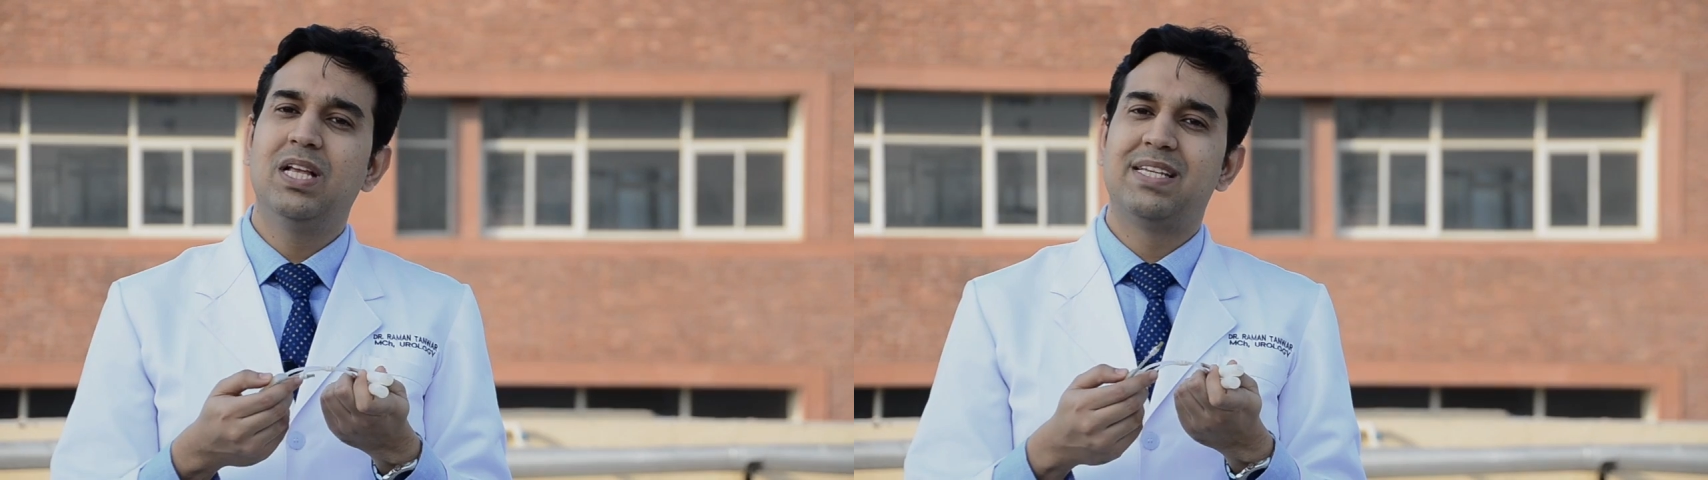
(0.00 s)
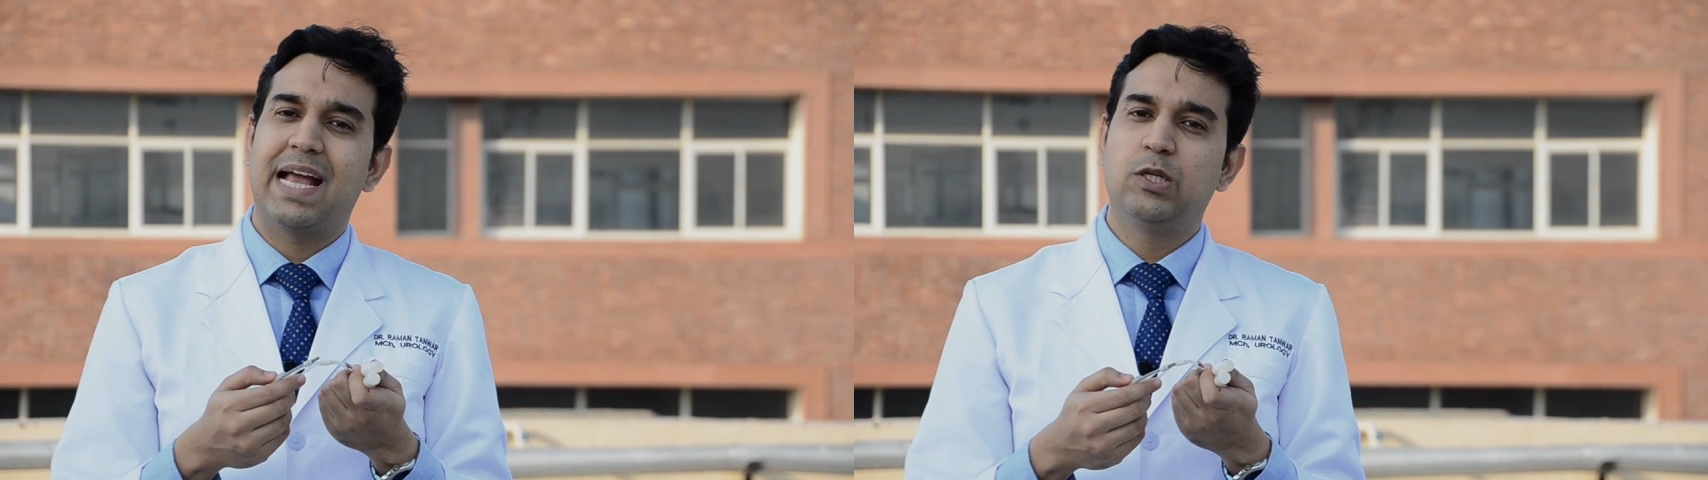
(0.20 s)

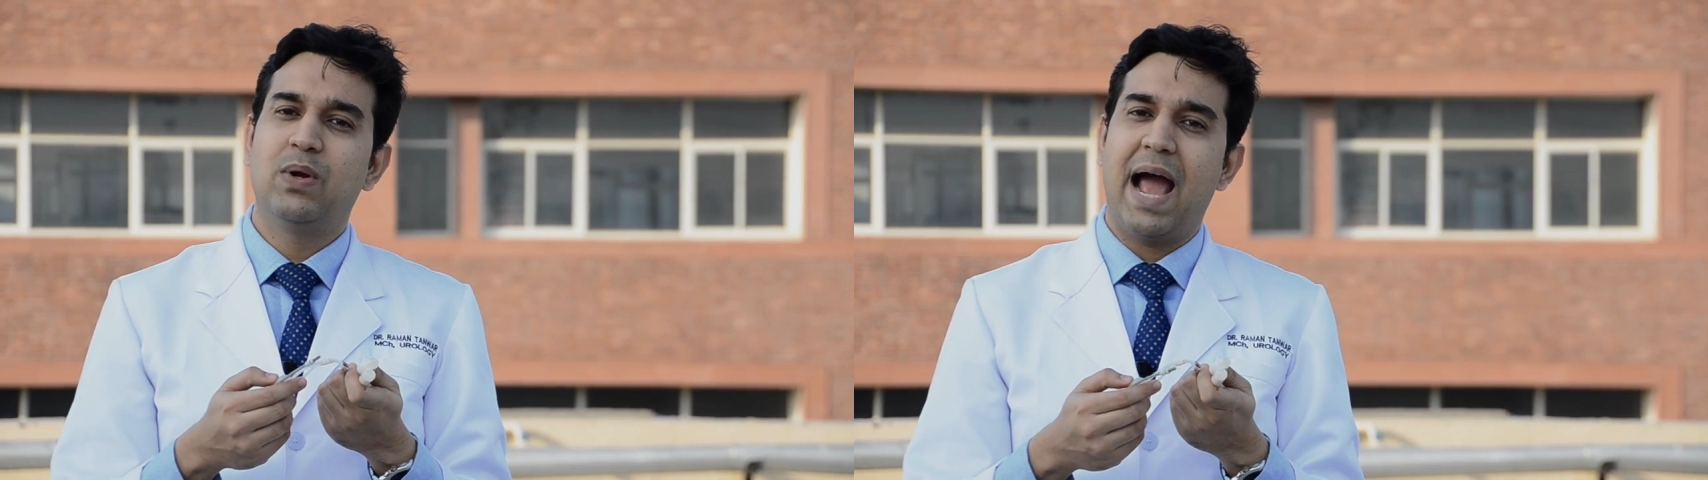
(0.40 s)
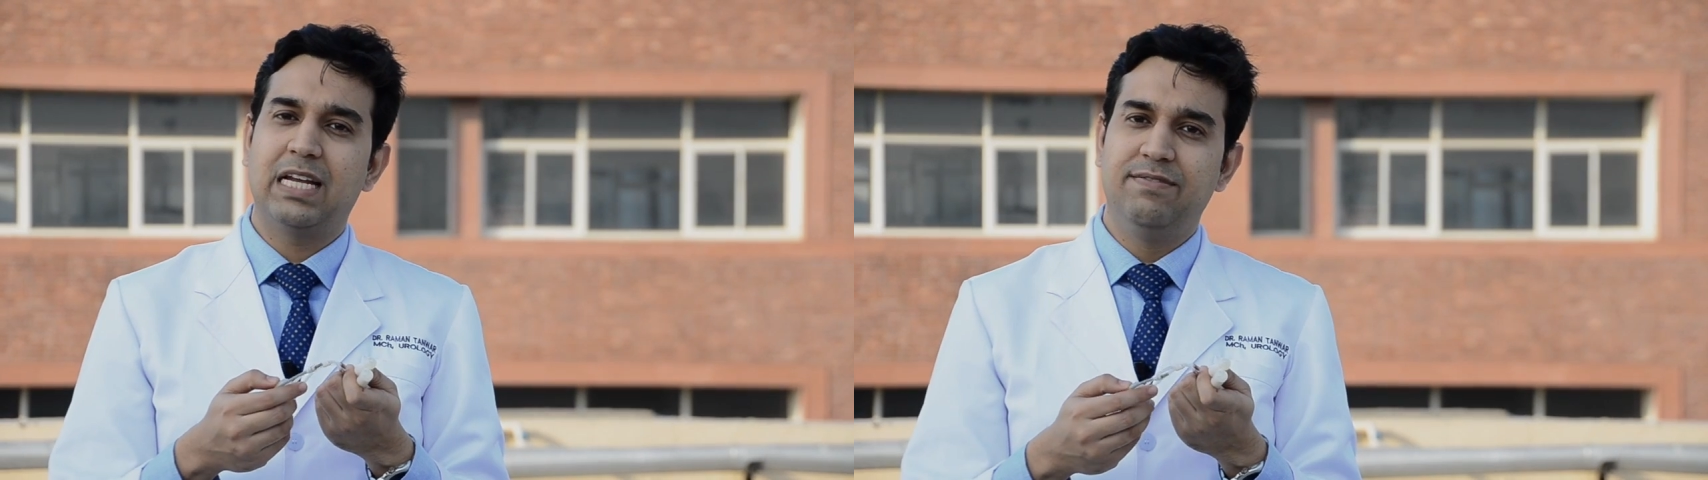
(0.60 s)
the
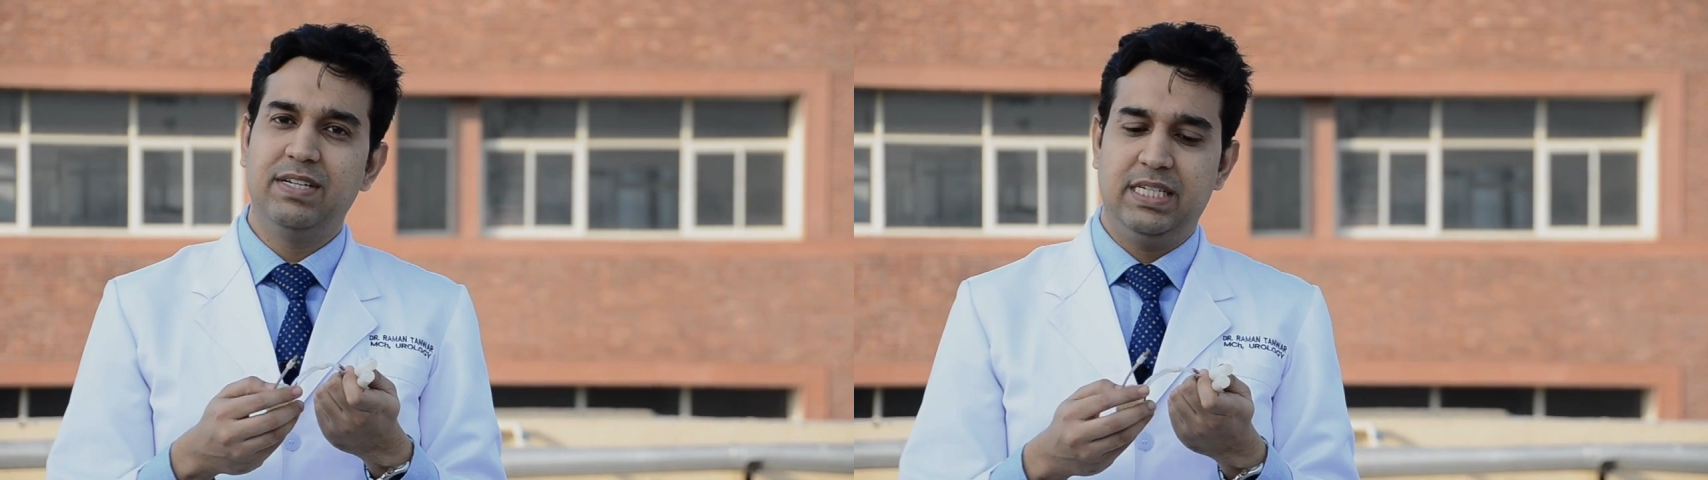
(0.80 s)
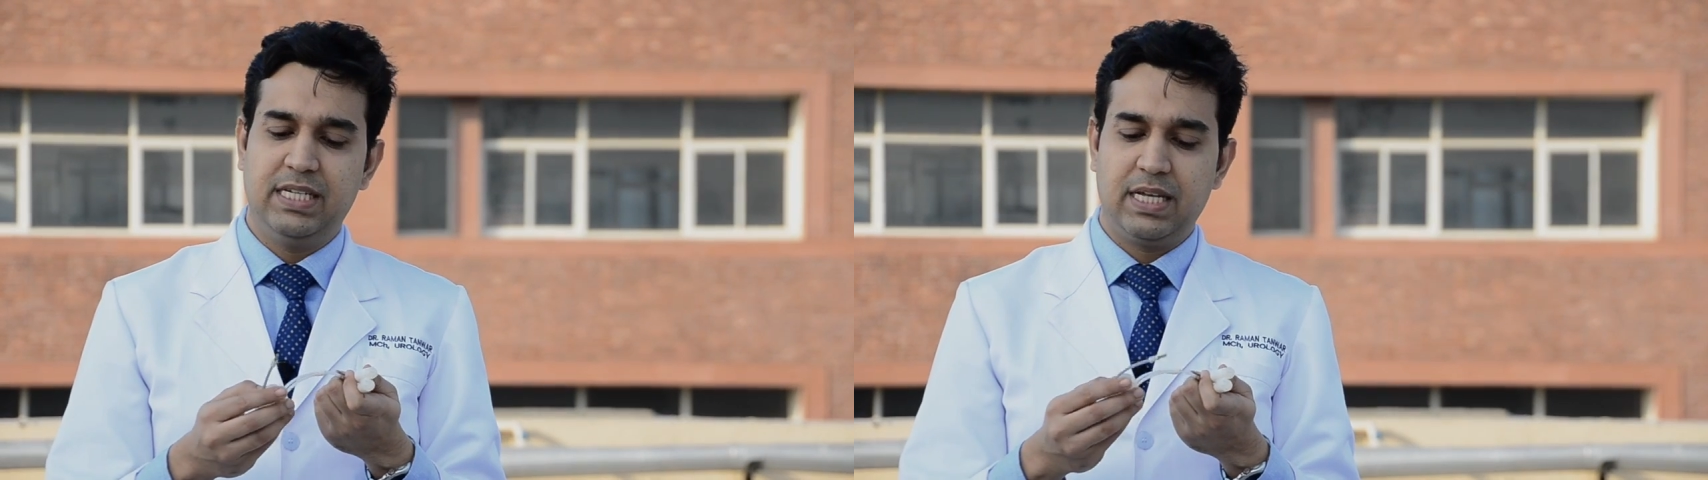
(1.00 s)
sexual
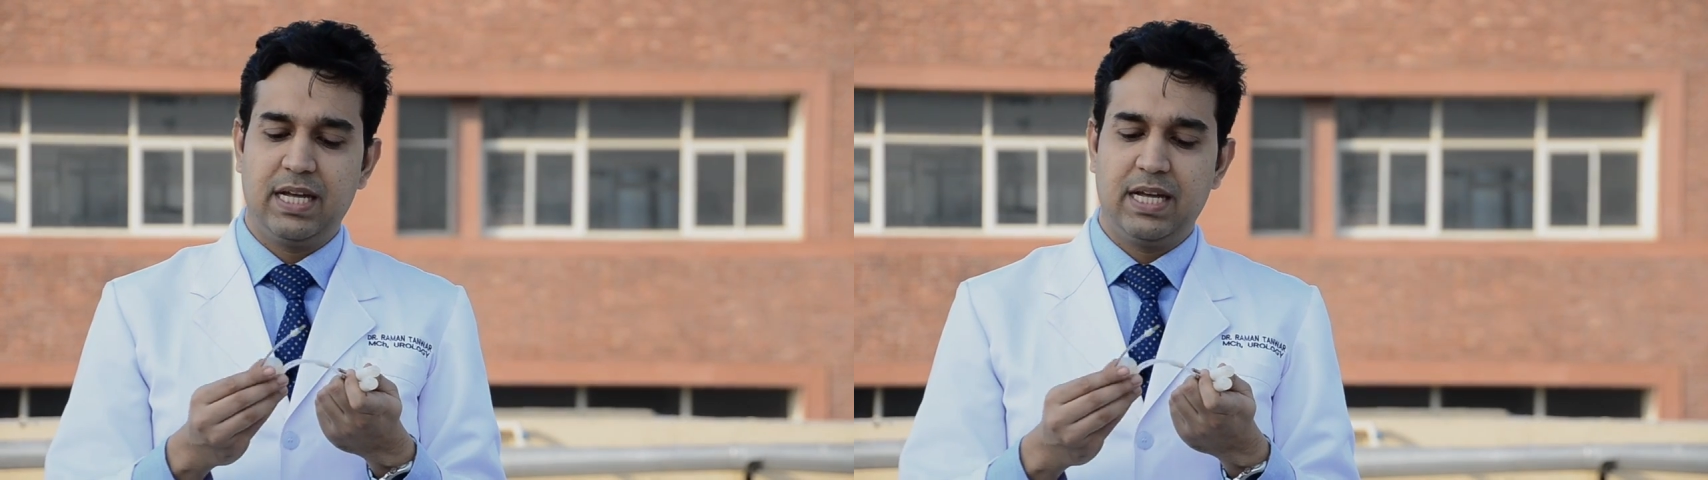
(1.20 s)
activity,